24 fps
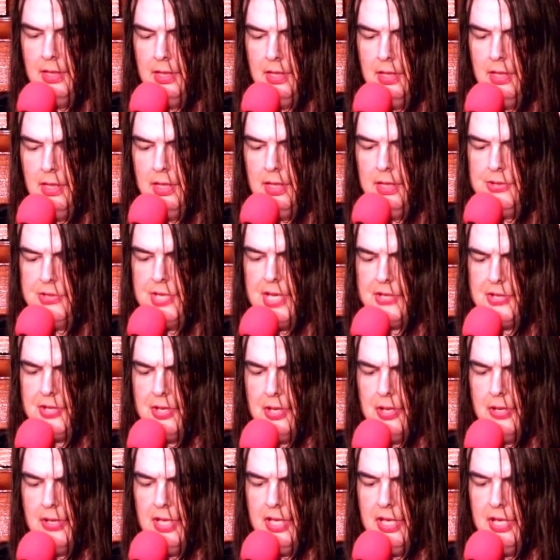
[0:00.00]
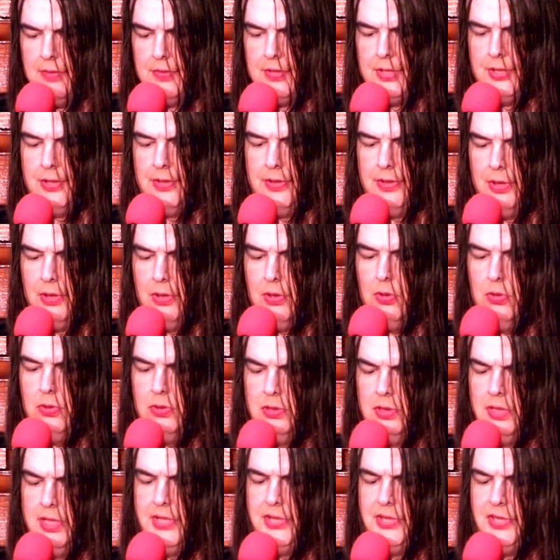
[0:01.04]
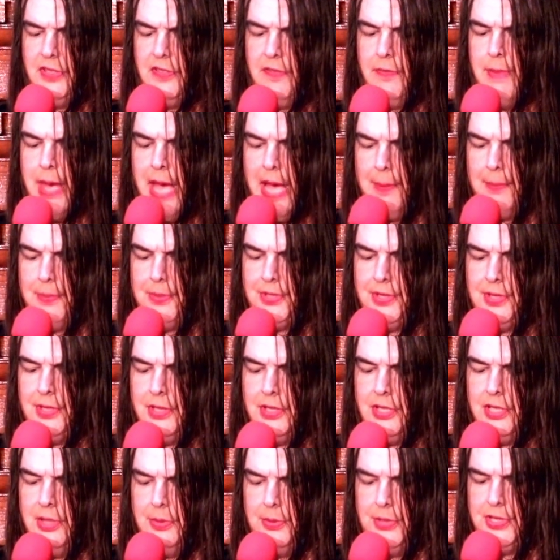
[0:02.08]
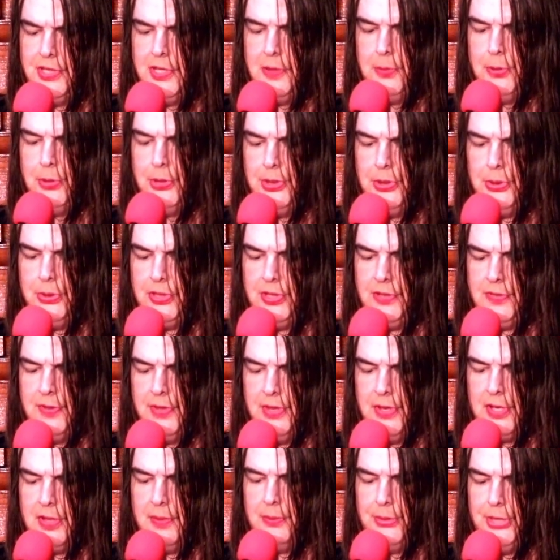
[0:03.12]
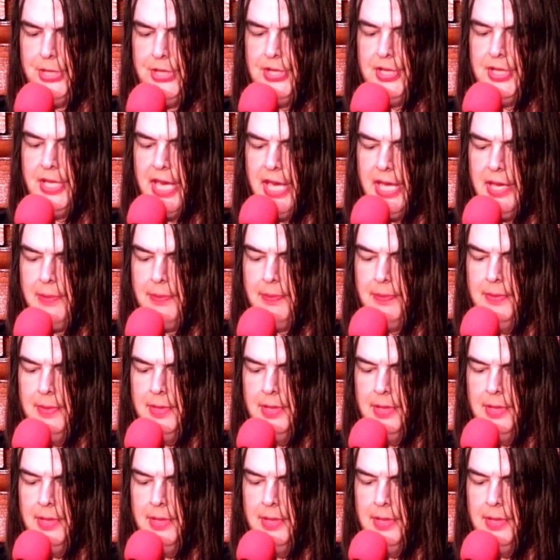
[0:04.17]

Sash had already given her the whole list of maps that she was to produce for their completed game.